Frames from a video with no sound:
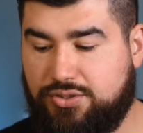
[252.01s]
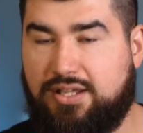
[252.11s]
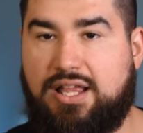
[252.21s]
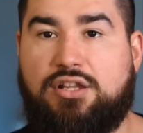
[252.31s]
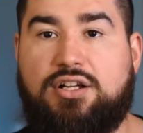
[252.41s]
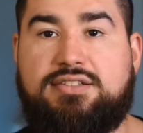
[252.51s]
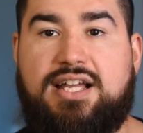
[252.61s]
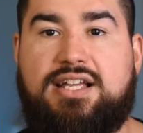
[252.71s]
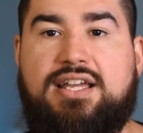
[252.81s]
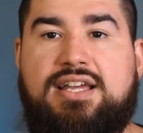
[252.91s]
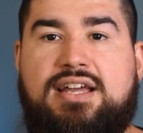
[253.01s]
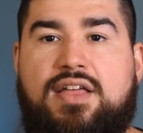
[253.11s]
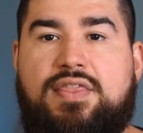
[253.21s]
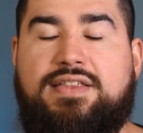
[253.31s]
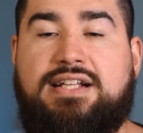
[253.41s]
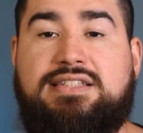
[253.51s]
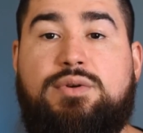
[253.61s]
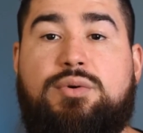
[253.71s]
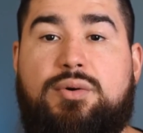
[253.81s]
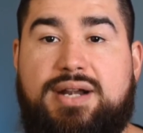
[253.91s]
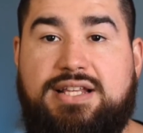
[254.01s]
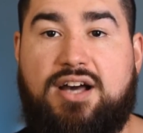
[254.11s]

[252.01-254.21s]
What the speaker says: So it looks like the things that we were already